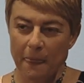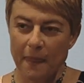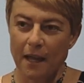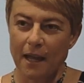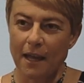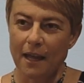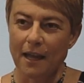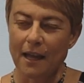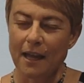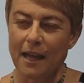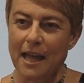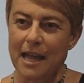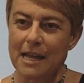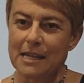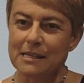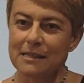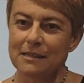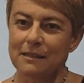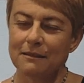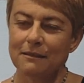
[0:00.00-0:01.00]

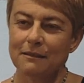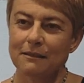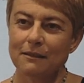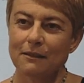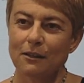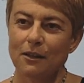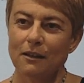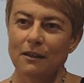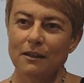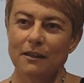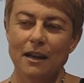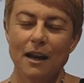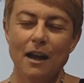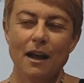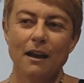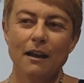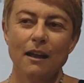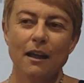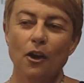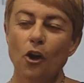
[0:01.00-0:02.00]
And there
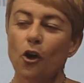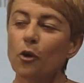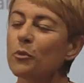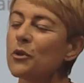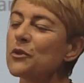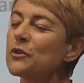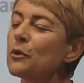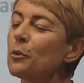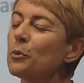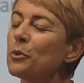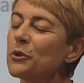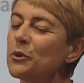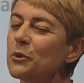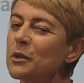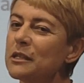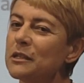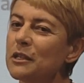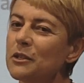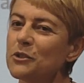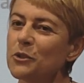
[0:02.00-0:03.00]
are enormous
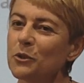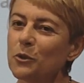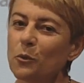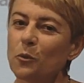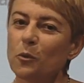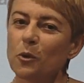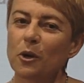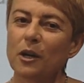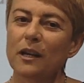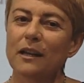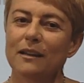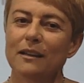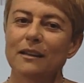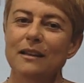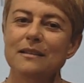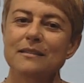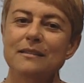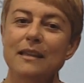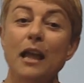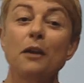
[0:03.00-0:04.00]
opportunity to work in
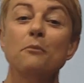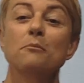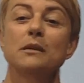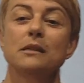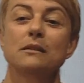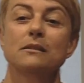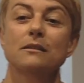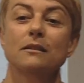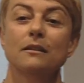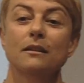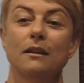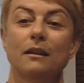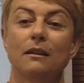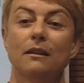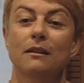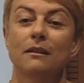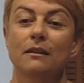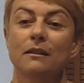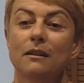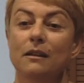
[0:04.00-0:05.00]
this segment
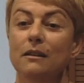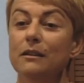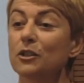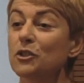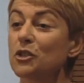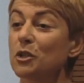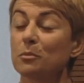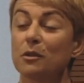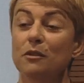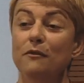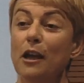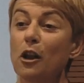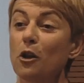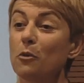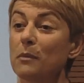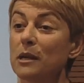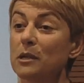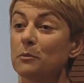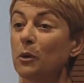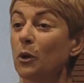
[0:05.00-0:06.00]
in the leadership
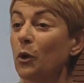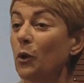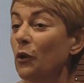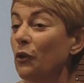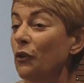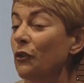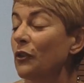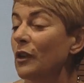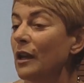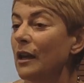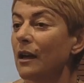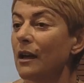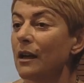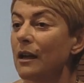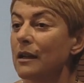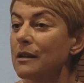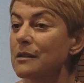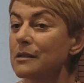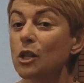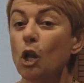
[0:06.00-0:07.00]
development, because
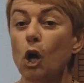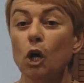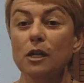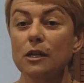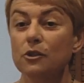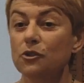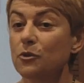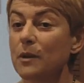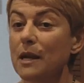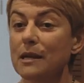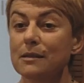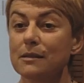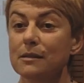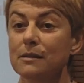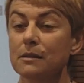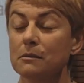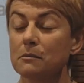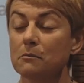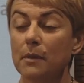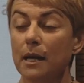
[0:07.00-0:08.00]
it's not
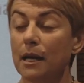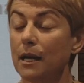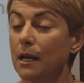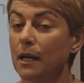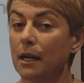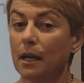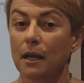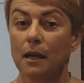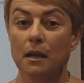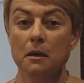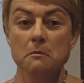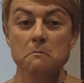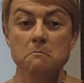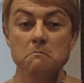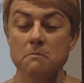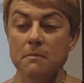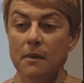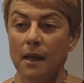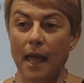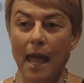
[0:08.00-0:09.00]
addressed by
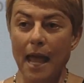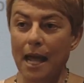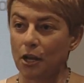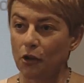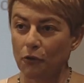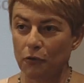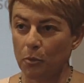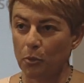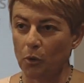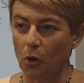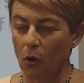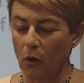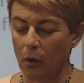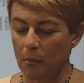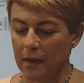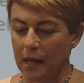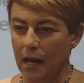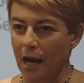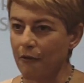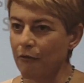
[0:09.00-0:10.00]
any of the
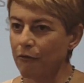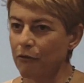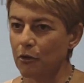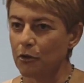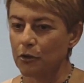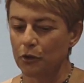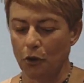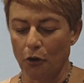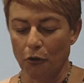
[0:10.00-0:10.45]
programs that I've heard